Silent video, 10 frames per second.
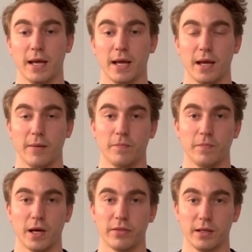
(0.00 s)
um,
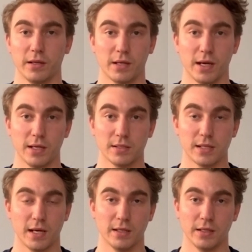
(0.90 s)
I think guys
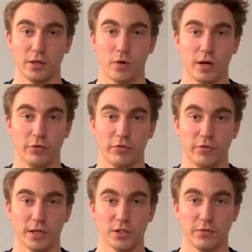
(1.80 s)
standing in quiet
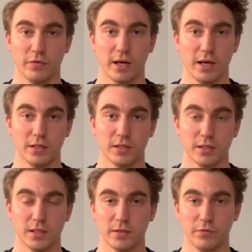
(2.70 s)
reflection of that is
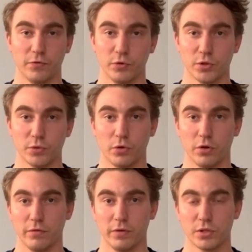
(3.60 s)
is in full
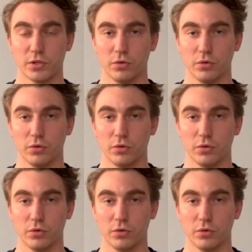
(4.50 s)
support of it.